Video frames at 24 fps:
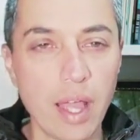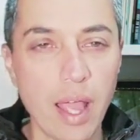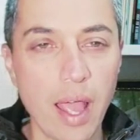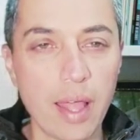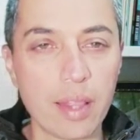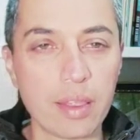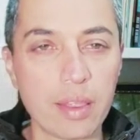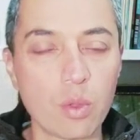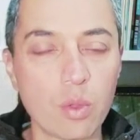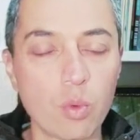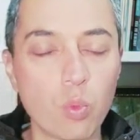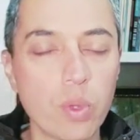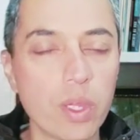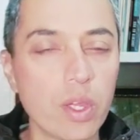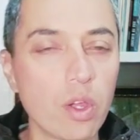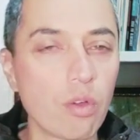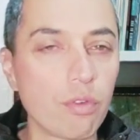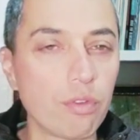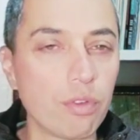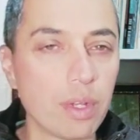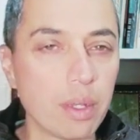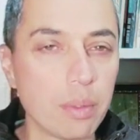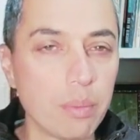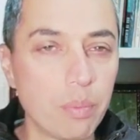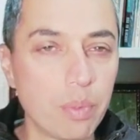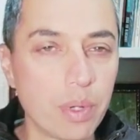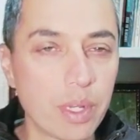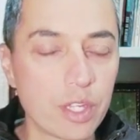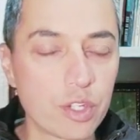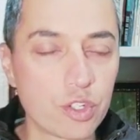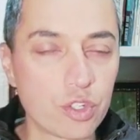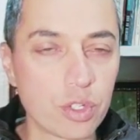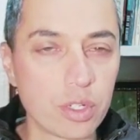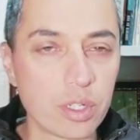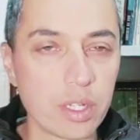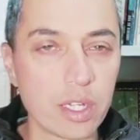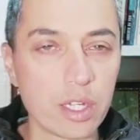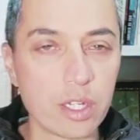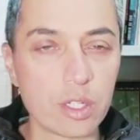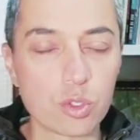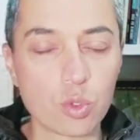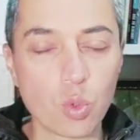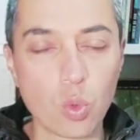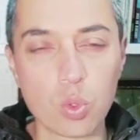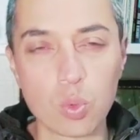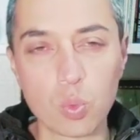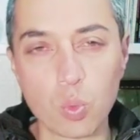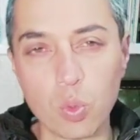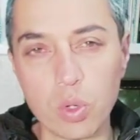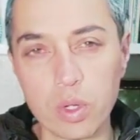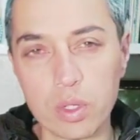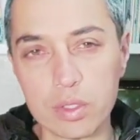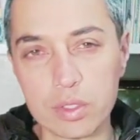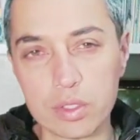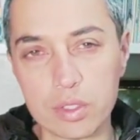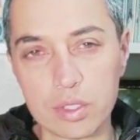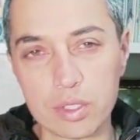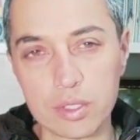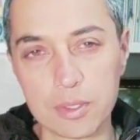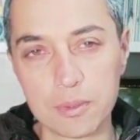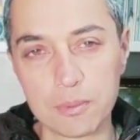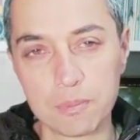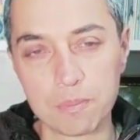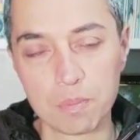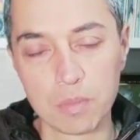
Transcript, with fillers: and the way of liberation in His own words.